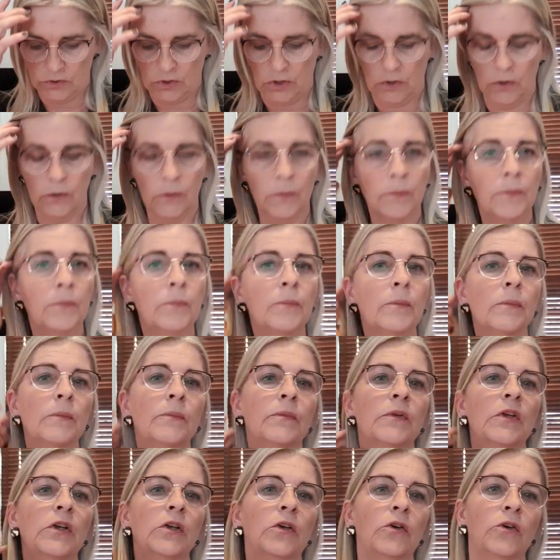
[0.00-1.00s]
So
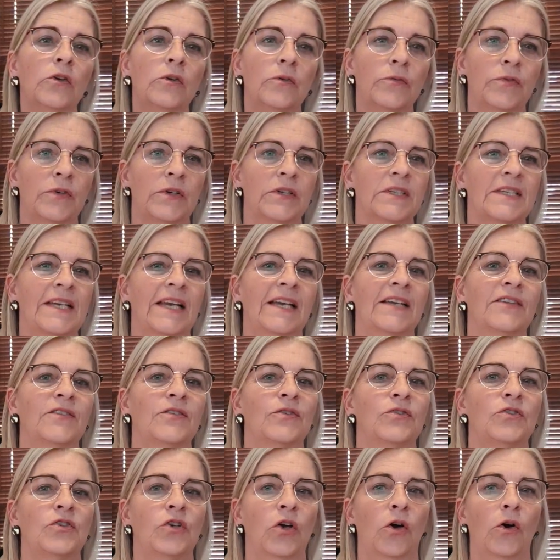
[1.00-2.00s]
the universe had
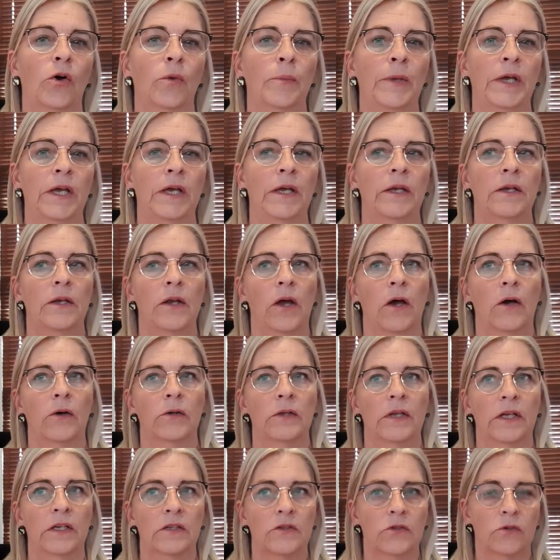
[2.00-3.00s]
to show me, no,
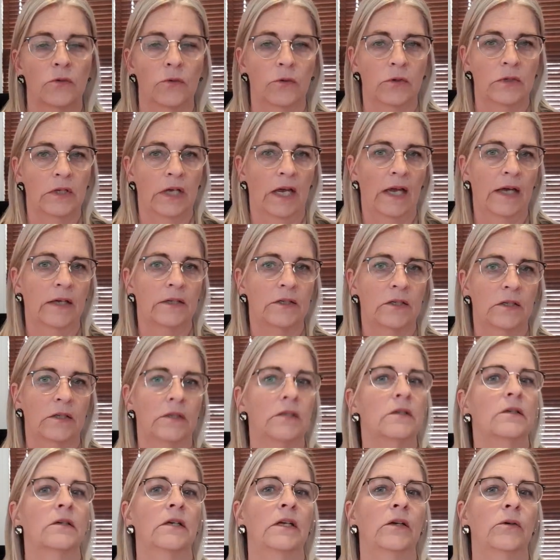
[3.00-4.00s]
that's not actually
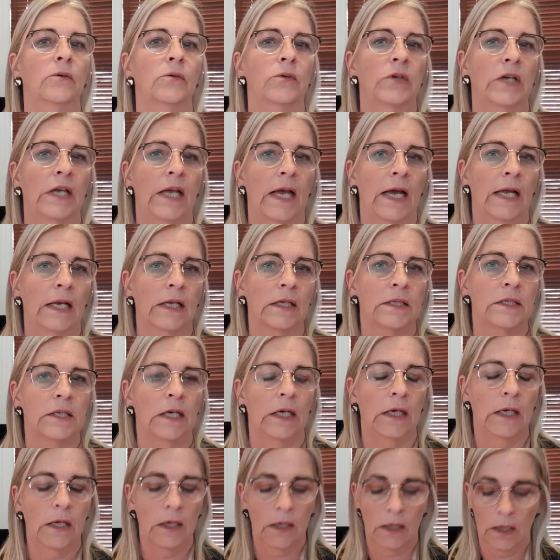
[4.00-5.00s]
the real
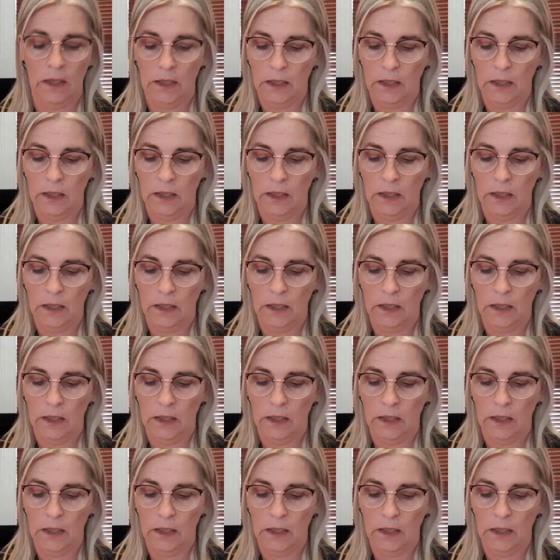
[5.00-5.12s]
reality.